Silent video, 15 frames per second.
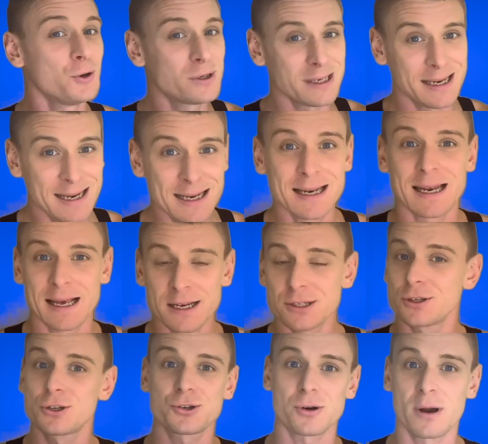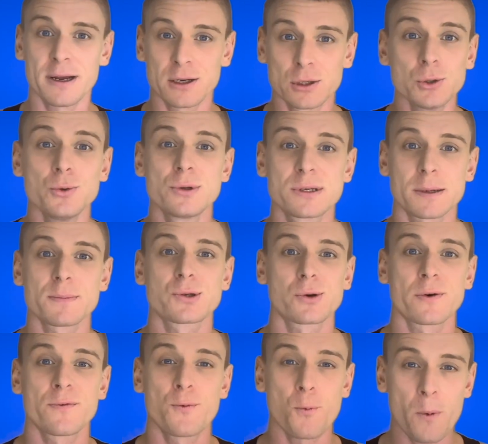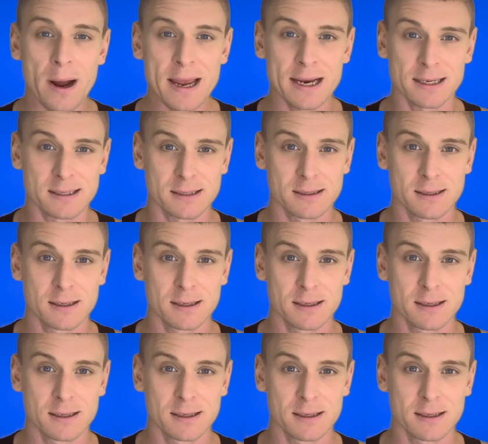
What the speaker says: to eat less to try and lose some sort of weight.